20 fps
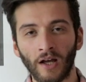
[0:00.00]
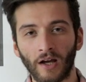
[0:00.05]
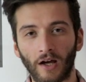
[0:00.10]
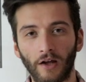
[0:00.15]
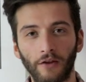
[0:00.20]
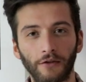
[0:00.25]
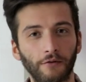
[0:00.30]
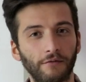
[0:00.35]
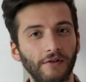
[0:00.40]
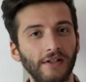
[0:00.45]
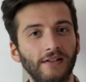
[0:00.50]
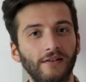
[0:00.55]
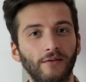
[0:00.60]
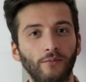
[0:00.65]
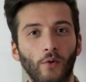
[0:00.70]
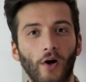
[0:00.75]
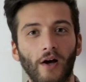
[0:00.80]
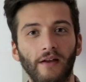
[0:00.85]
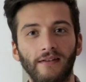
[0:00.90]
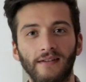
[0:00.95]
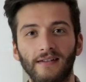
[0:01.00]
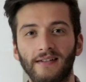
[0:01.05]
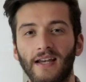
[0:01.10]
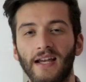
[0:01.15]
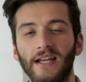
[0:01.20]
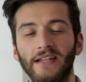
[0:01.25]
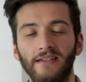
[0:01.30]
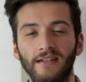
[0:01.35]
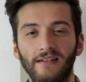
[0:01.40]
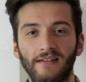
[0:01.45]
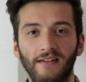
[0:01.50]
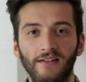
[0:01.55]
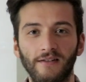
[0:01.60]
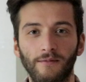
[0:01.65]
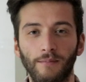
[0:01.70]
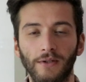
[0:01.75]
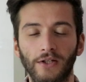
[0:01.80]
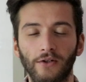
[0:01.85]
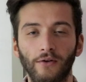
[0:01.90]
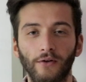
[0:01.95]
And the reason why they say this is
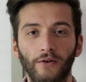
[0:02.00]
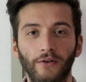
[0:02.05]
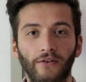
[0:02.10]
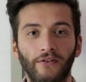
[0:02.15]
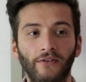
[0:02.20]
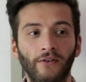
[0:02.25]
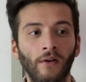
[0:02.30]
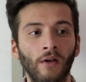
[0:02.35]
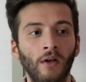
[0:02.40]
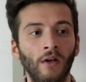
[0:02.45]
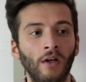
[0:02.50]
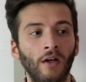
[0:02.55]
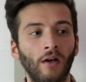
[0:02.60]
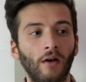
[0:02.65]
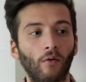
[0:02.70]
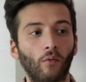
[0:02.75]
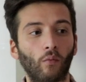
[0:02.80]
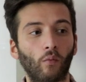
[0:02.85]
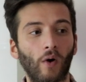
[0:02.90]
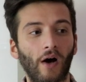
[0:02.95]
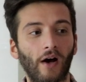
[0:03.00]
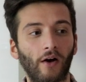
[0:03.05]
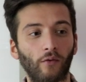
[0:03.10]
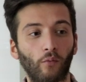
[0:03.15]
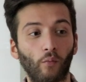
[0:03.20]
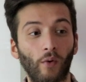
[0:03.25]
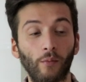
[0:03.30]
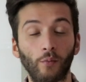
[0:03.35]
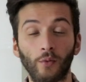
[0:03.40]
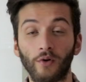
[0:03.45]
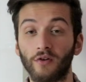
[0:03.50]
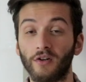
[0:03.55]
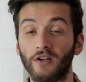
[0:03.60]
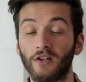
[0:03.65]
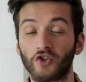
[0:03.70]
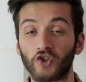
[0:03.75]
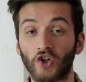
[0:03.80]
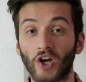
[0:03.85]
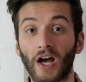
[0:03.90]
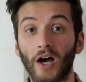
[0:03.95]
because while when we were
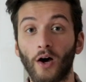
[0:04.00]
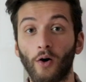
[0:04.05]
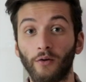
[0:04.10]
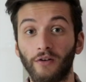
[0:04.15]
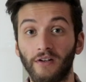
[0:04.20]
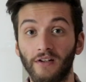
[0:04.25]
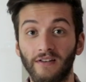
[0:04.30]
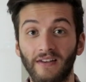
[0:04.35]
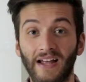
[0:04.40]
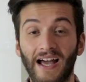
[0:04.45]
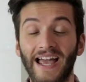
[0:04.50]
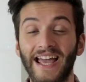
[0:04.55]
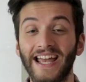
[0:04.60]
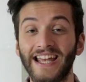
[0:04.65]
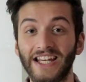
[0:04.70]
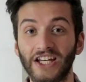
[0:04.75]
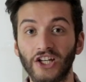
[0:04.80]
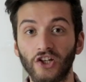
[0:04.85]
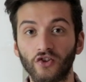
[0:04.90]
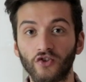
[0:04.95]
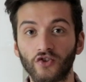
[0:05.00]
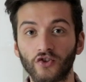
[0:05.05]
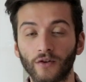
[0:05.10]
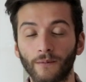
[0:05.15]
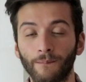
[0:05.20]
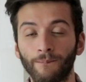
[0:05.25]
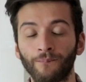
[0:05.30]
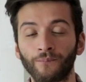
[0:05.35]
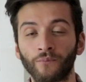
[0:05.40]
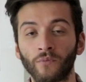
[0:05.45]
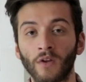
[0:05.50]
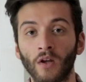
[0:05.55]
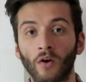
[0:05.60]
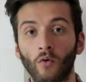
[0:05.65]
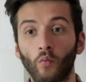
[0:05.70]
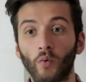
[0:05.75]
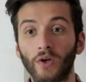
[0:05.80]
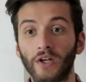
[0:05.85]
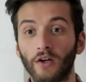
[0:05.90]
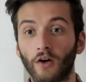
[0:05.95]
a child in that age,
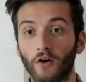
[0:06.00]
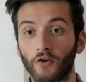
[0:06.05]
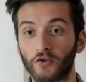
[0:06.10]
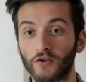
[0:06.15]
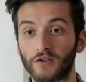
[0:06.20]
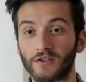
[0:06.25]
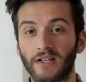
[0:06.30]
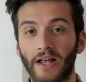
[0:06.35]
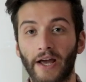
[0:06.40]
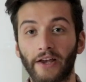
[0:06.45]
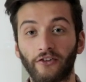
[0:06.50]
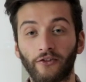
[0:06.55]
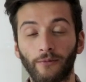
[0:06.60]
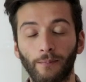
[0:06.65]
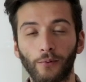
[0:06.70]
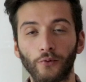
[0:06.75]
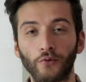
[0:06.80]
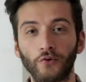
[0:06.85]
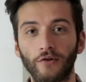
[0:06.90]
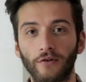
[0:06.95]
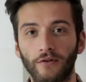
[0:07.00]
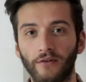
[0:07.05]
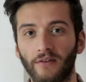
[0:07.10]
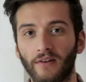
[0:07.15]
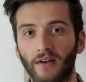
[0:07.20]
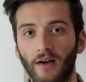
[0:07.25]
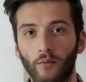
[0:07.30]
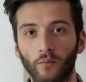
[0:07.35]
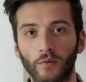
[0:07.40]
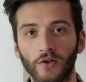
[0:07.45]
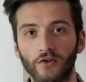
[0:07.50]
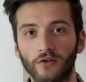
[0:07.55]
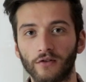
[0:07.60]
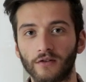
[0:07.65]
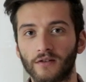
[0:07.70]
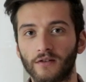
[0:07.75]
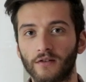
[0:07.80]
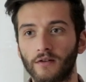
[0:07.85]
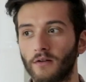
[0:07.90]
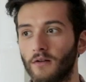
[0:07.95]
we are just like sponges and we
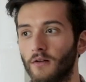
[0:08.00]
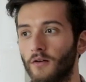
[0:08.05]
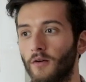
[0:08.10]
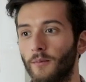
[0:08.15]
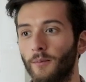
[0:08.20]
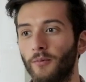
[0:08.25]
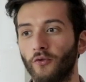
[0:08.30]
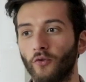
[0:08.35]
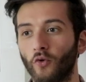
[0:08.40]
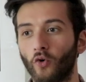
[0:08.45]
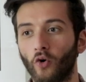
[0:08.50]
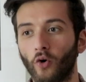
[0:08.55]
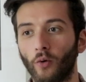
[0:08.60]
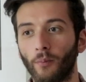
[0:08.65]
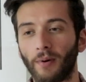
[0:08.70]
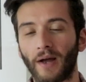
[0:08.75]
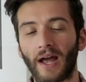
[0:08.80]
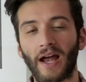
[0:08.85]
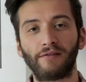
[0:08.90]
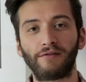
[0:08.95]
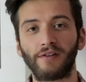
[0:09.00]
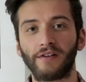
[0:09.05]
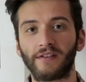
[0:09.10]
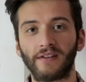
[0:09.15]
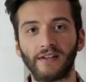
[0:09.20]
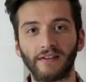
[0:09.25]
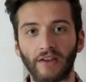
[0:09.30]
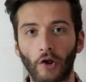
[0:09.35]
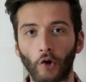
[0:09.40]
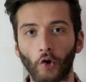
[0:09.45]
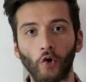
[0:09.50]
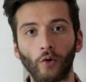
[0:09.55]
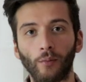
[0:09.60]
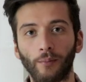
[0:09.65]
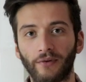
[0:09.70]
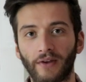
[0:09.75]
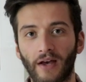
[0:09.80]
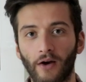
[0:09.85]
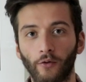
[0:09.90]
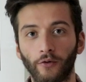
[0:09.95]
just absorb everything that
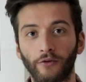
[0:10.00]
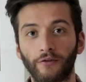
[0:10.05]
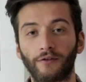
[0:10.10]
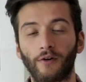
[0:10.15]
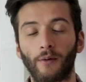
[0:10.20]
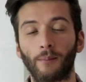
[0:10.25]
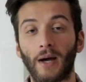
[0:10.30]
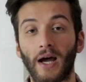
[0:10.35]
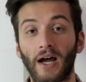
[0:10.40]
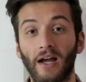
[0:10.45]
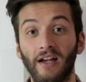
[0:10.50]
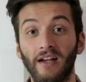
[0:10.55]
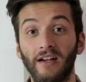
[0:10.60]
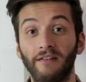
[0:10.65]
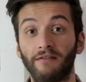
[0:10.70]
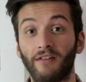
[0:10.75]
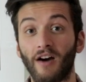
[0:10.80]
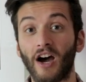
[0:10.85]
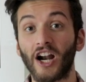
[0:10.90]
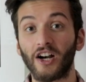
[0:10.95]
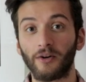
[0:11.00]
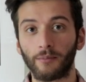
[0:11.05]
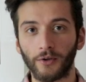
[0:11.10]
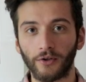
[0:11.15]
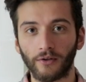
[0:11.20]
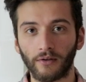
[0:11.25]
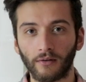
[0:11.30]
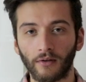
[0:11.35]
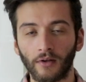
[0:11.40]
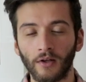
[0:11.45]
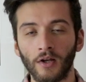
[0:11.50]
comes at us from our environment.